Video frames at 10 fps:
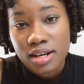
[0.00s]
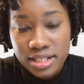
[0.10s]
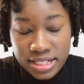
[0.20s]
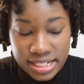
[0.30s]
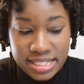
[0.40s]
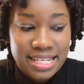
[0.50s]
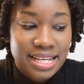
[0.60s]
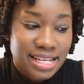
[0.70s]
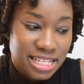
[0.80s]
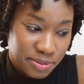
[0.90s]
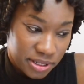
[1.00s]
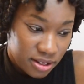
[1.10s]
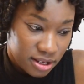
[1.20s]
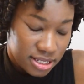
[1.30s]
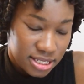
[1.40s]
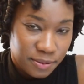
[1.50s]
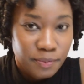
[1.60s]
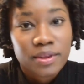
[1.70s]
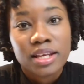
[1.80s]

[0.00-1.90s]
context has been lost.